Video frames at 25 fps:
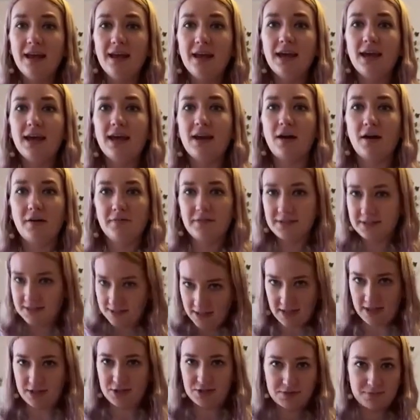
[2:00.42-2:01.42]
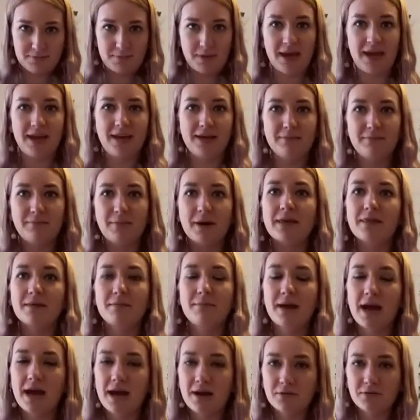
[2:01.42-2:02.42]
And obviously I just paid by the
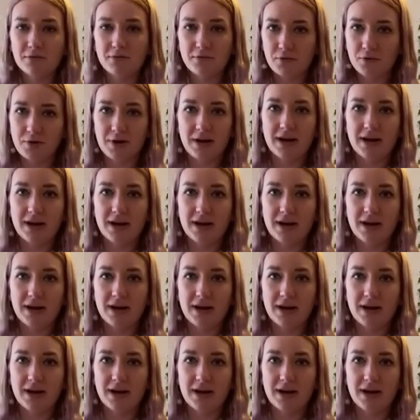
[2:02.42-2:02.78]
pound for